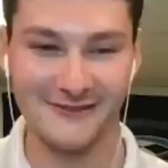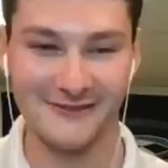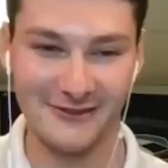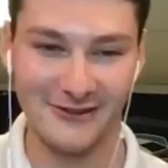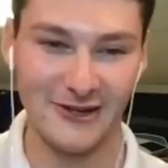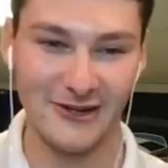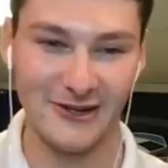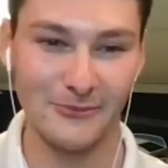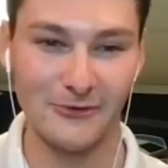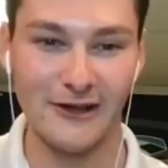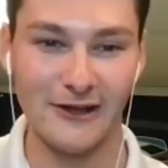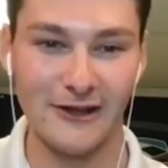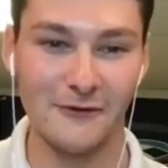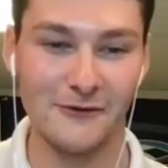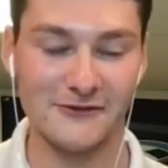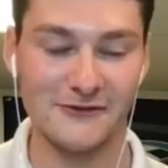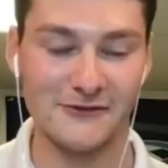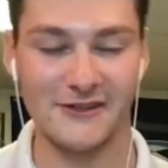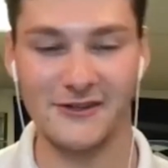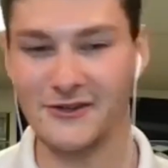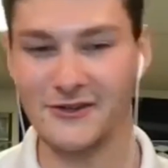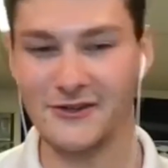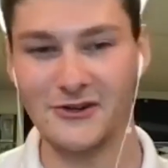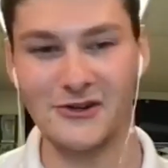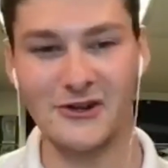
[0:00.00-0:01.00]
and a couple hours
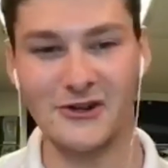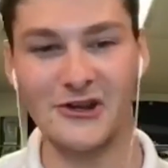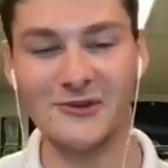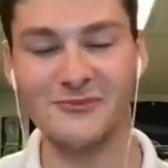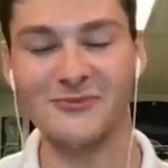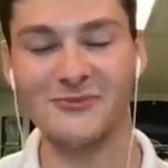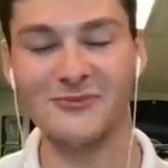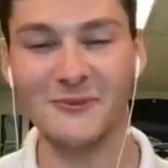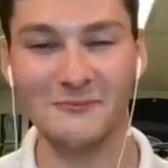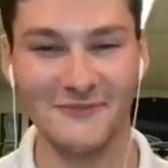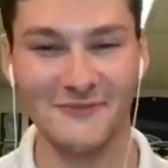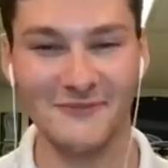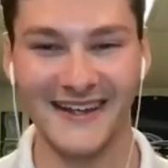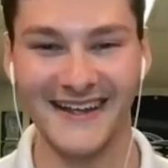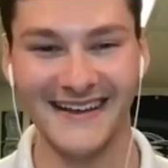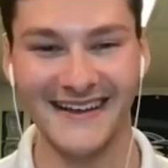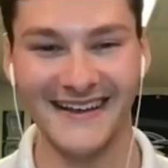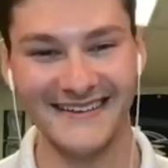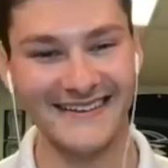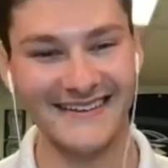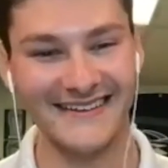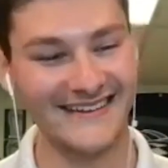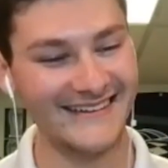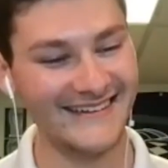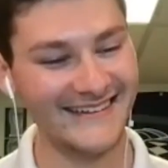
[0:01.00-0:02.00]
later, you're good. But
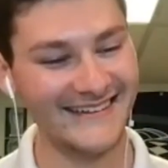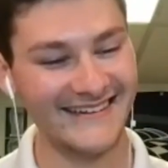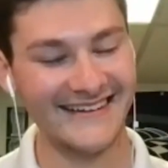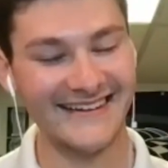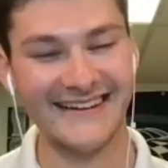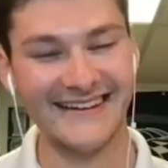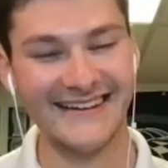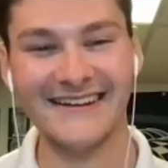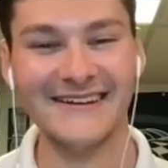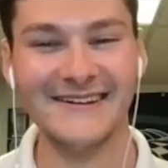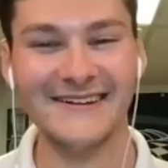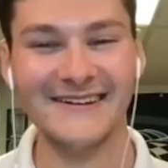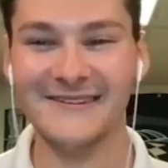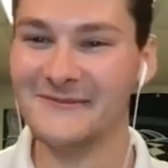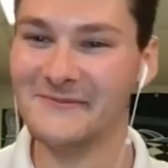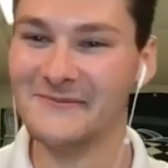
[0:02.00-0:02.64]
yeah,